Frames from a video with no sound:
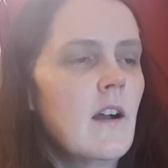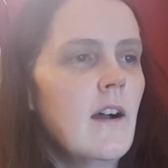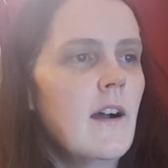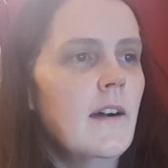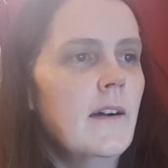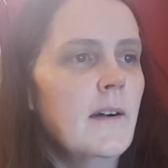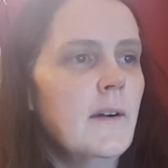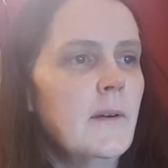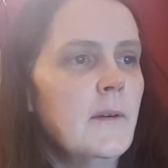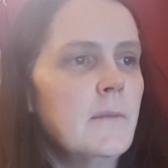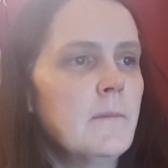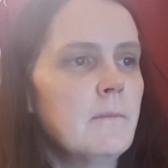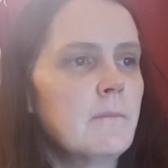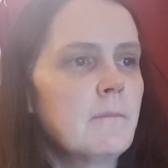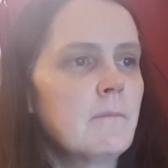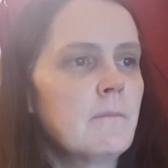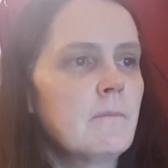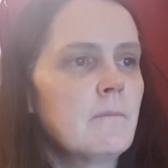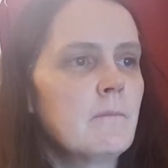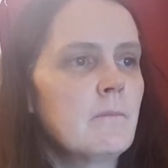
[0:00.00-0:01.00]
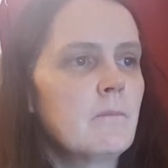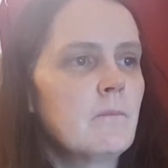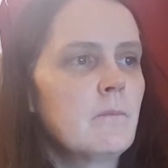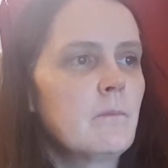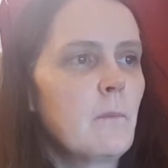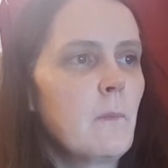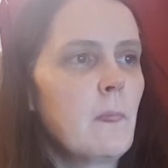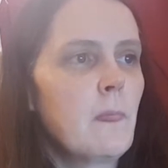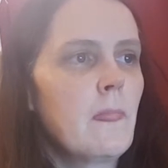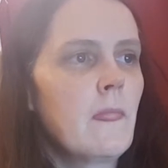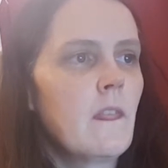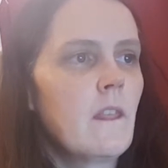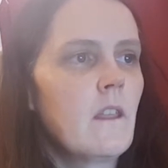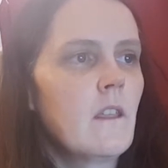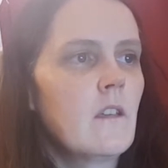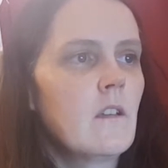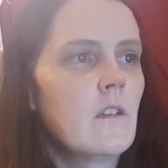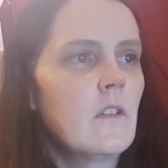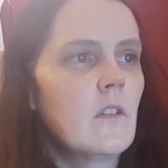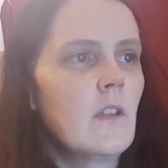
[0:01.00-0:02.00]
um,
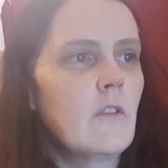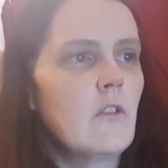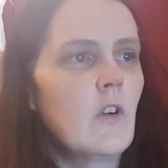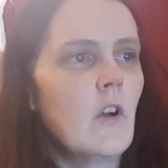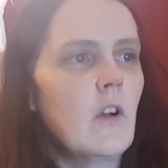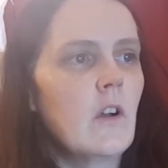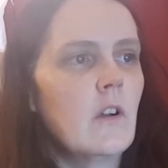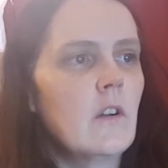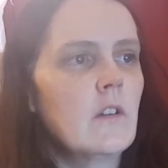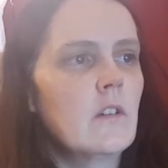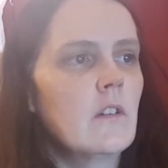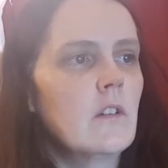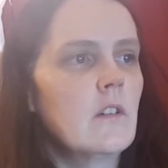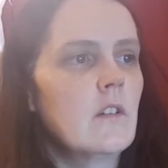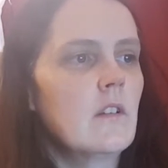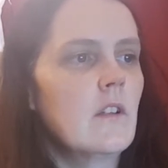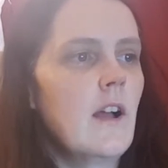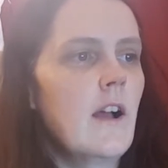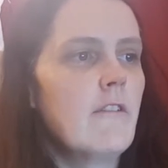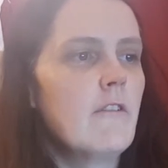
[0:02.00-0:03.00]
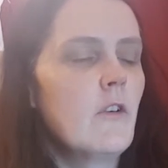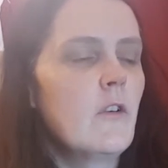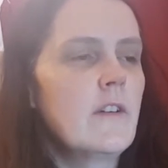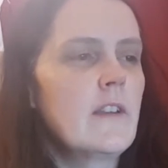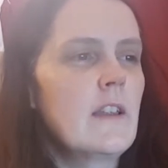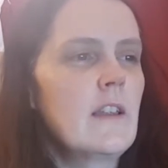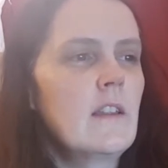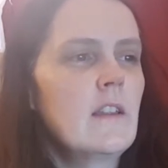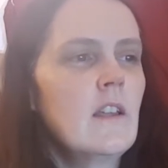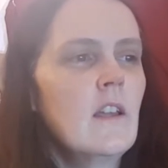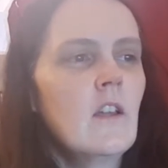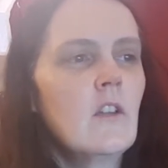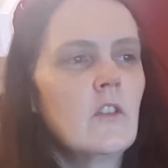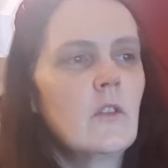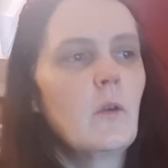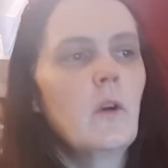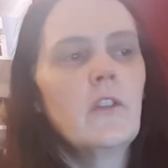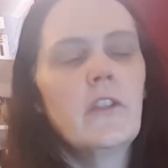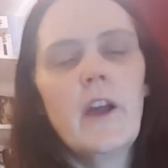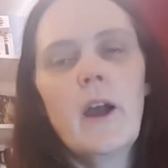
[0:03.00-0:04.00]
so I've got I've already,
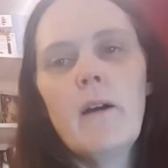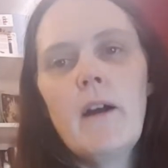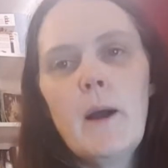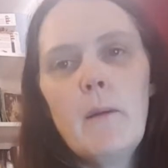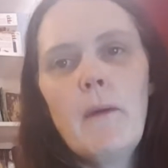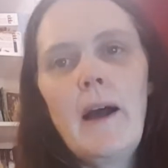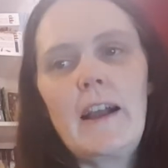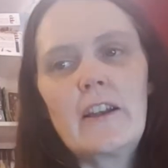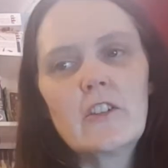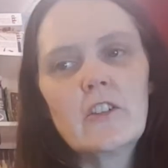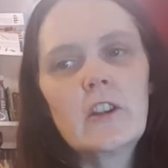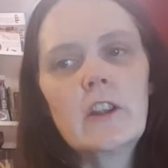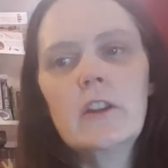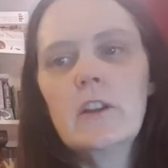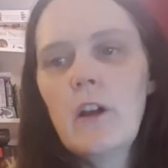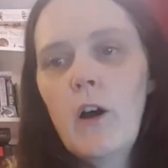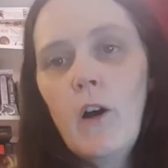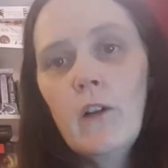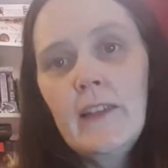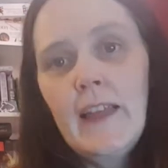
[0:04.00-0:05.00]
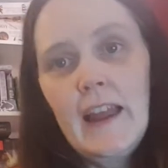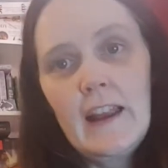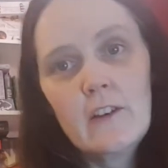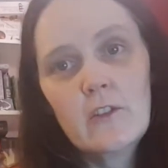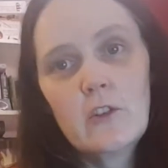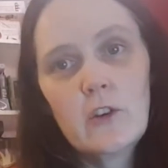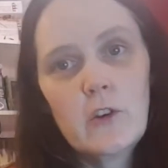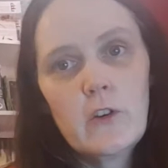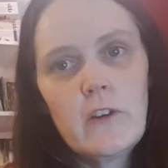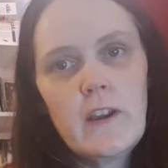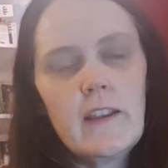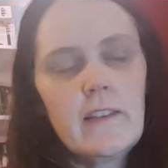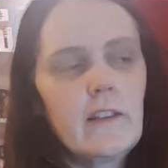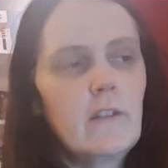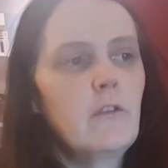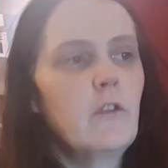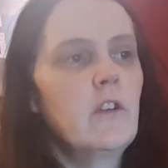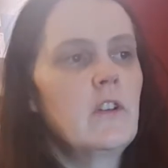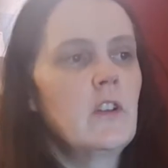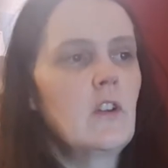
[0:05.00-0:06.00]
so although I'm actually on ancient Greeks,
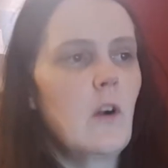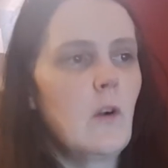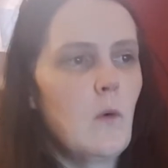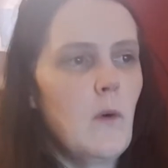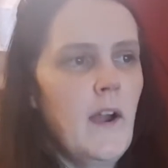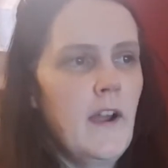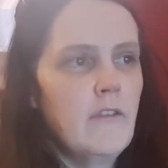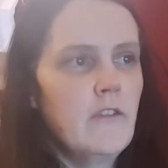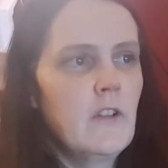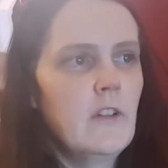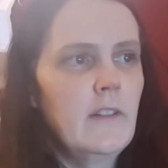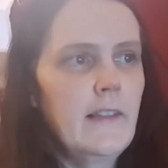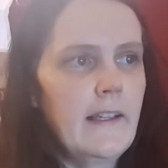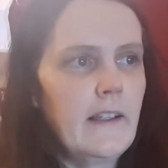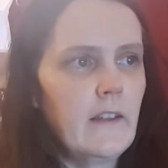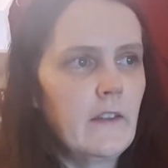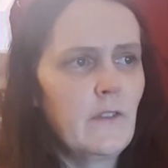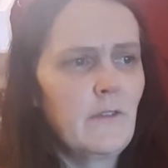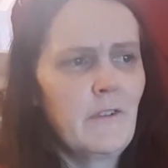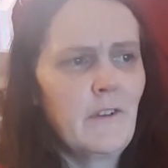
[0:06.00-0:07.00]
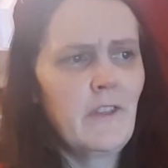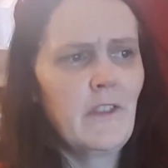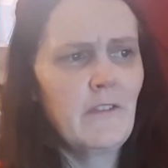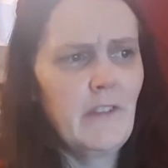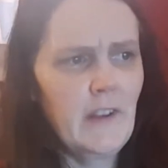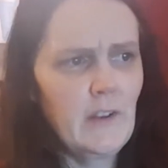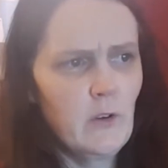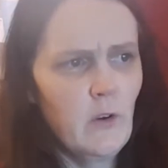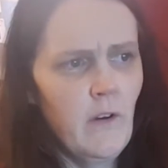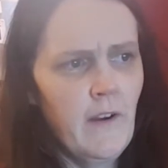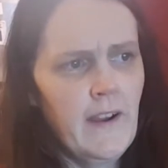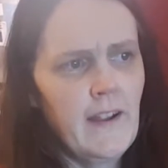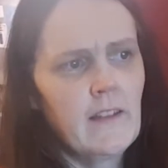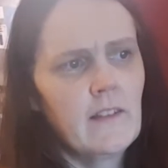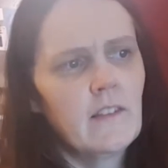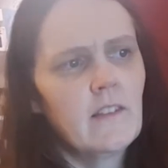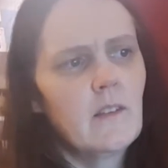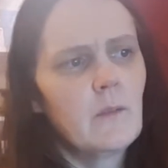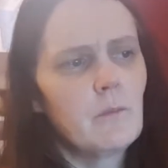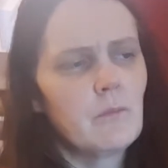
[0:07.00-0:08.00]
I've already got quite a few links for the
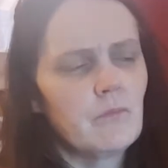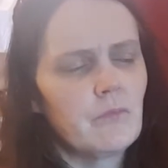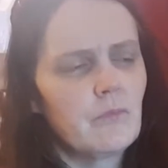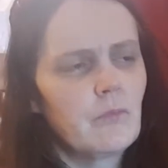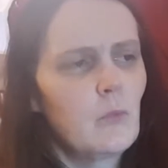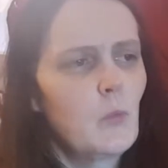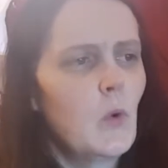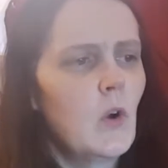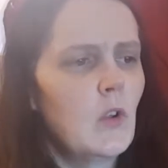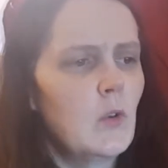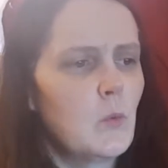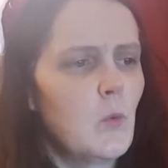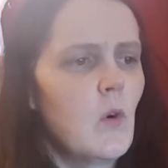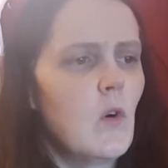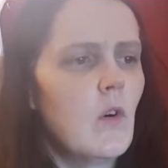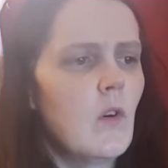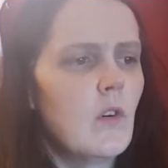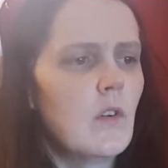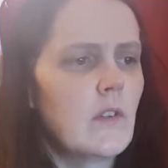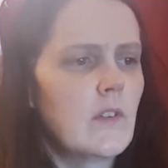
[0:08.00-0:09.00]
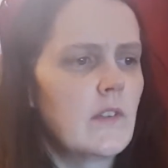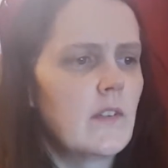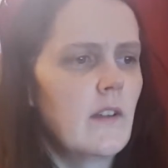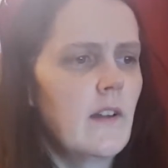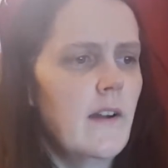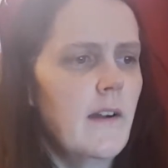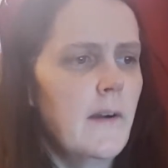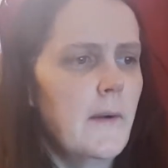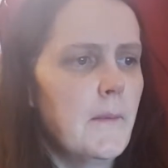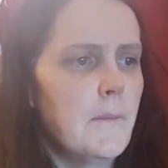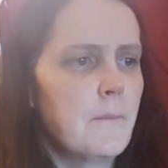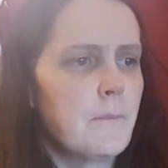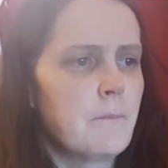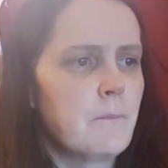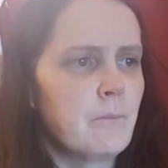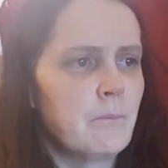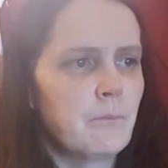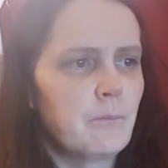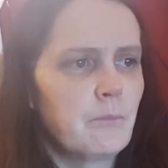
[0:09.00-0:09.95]
Victorians, World Wars, um,